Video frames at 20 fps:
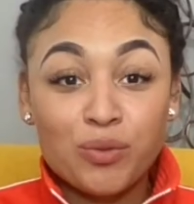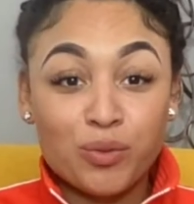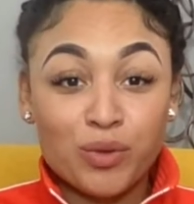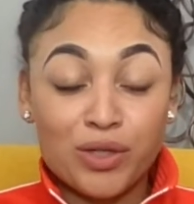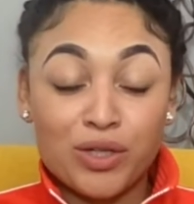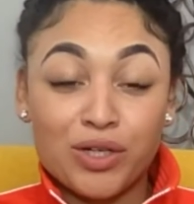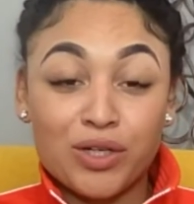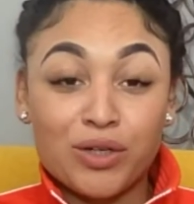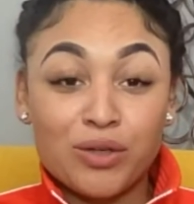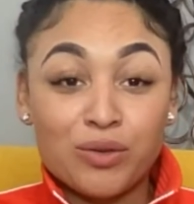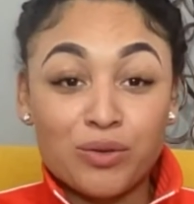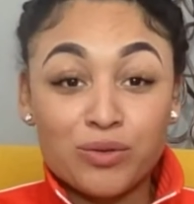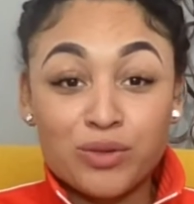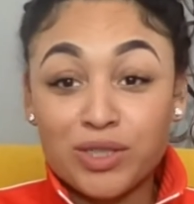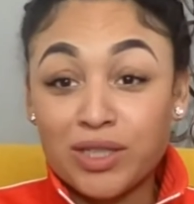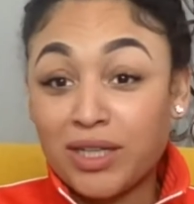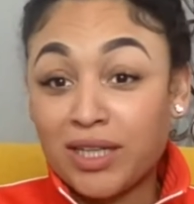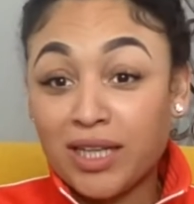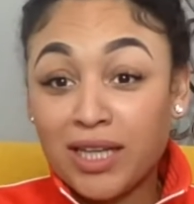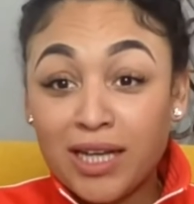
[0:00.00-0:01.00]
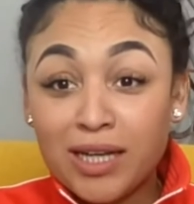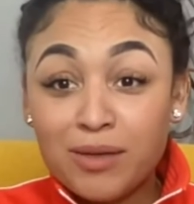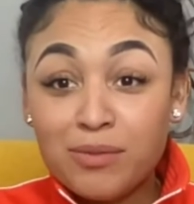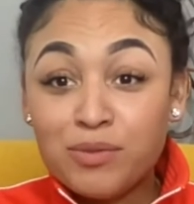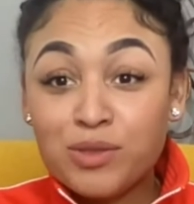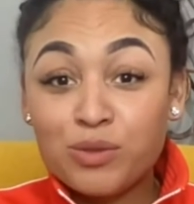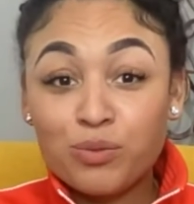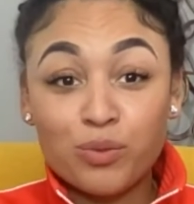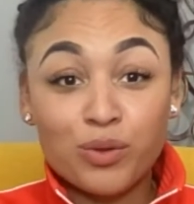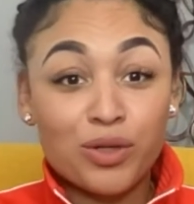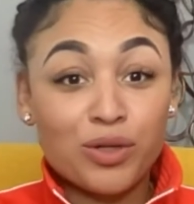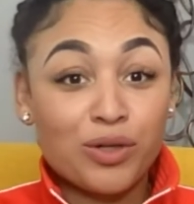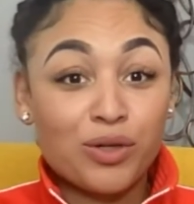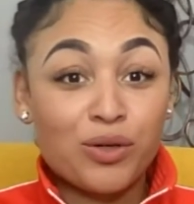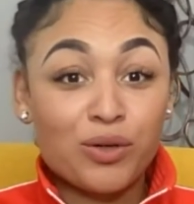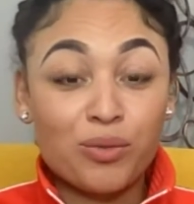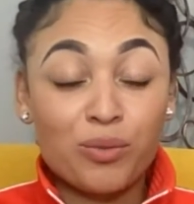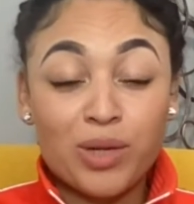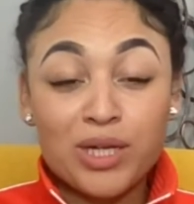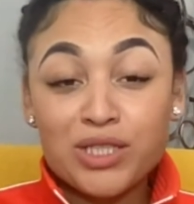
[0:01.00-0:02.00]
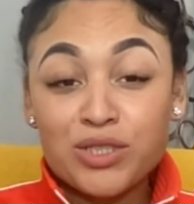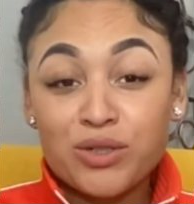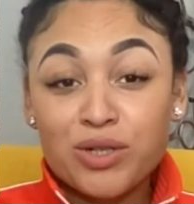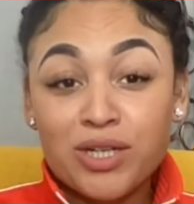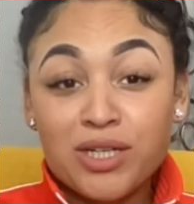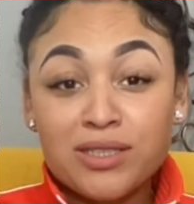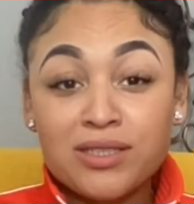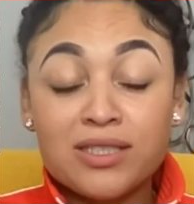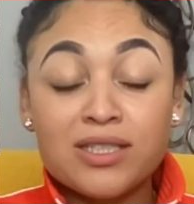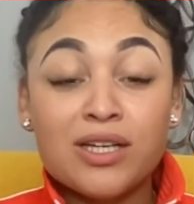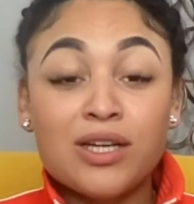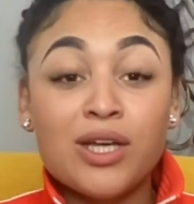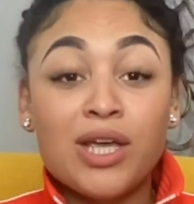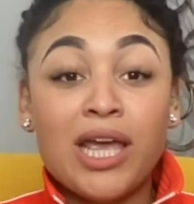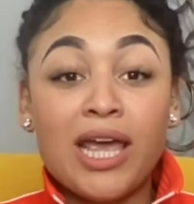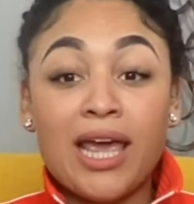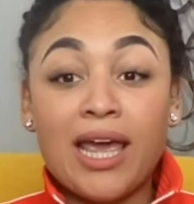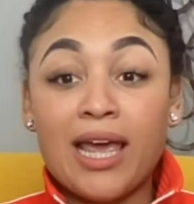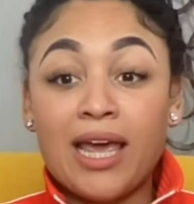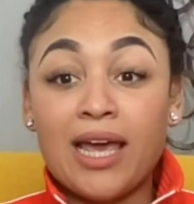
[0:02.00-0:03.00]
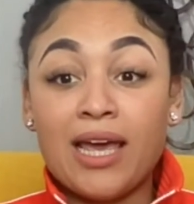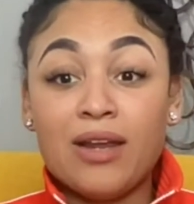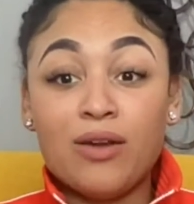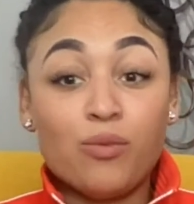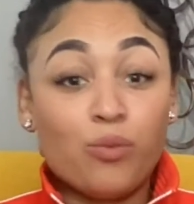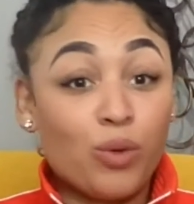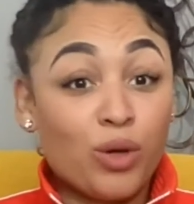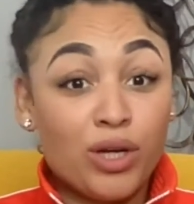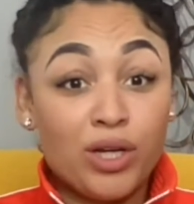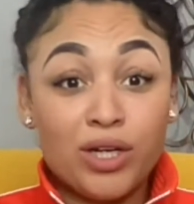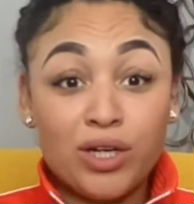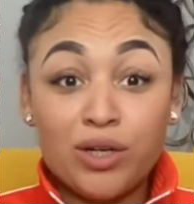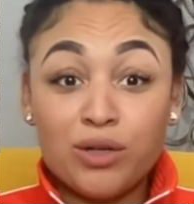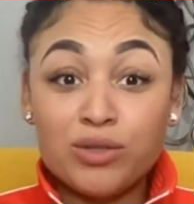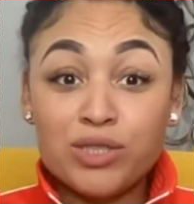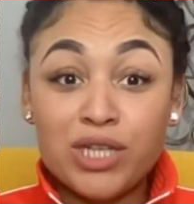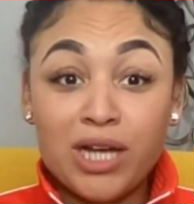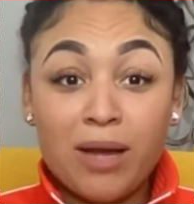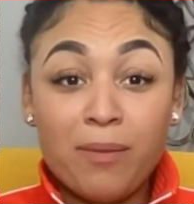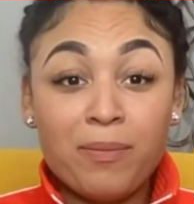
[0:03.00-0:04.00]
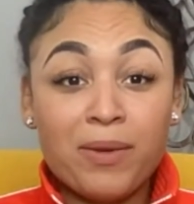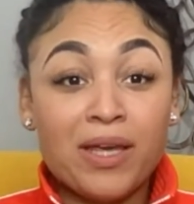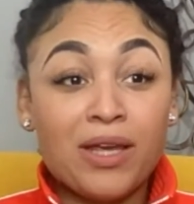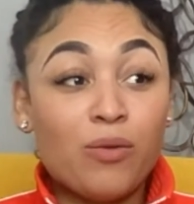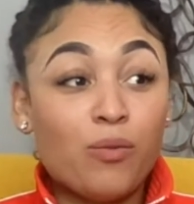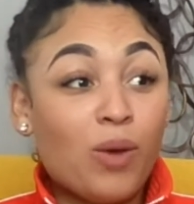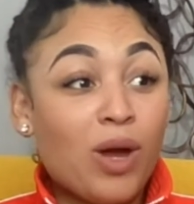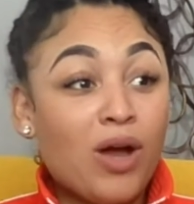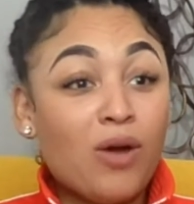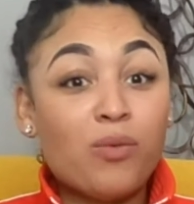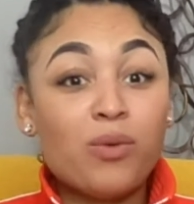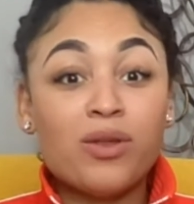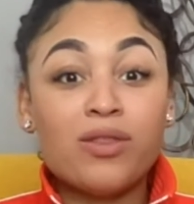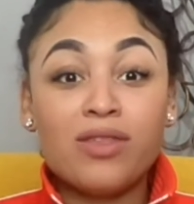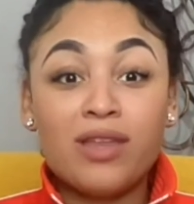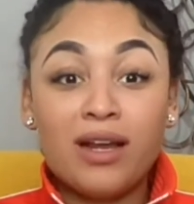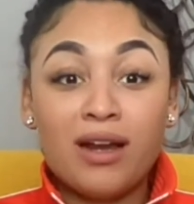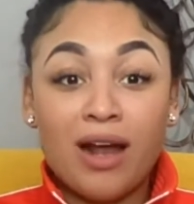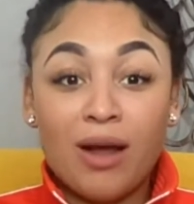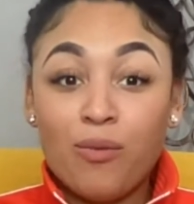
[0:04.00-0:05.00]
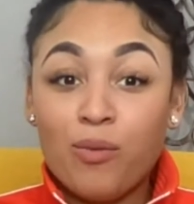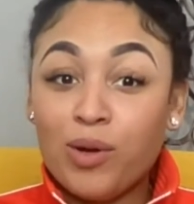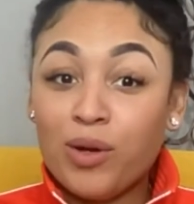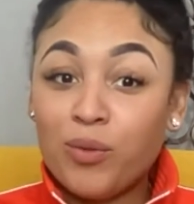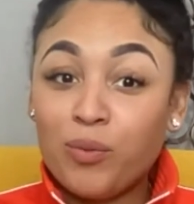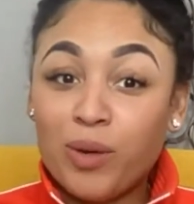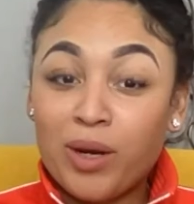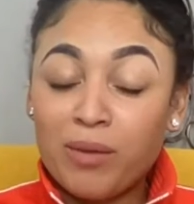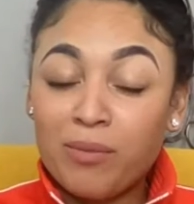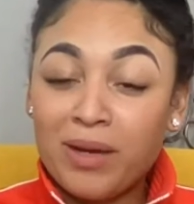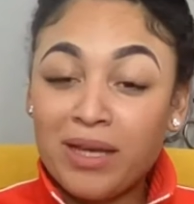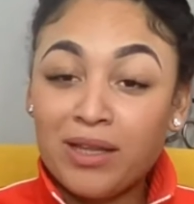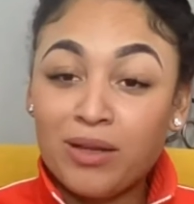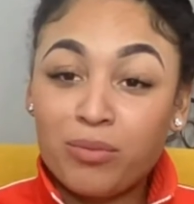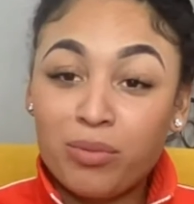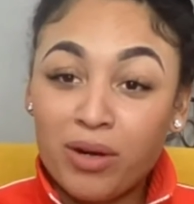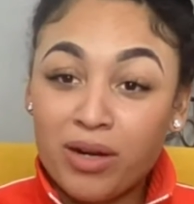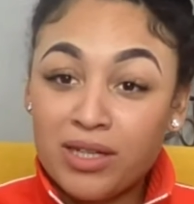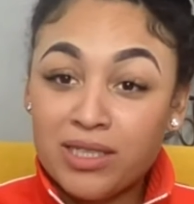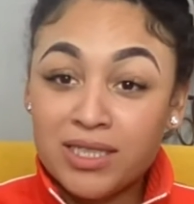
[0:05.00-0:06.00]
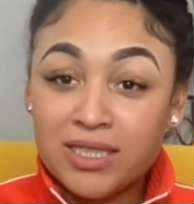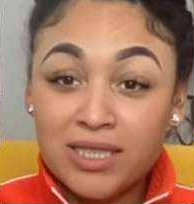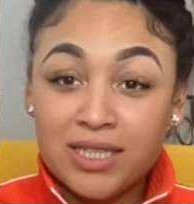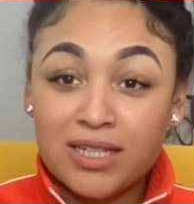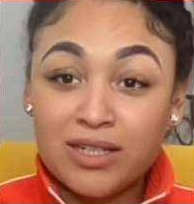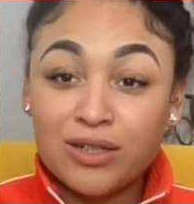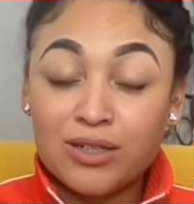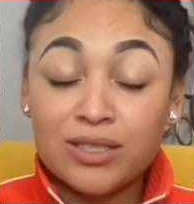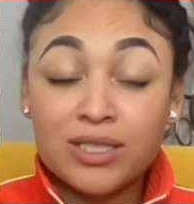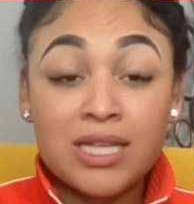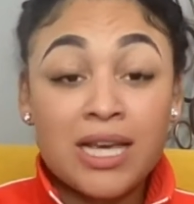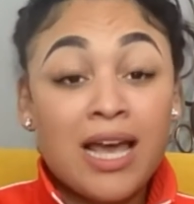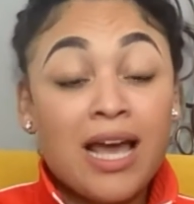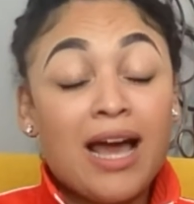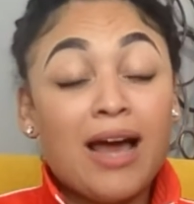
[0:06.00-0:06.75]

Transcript: We're going to go to clubs. We're going to go to restaurants and we're going to go shopping. And while we're there, I want to wear my LeBron sneakers.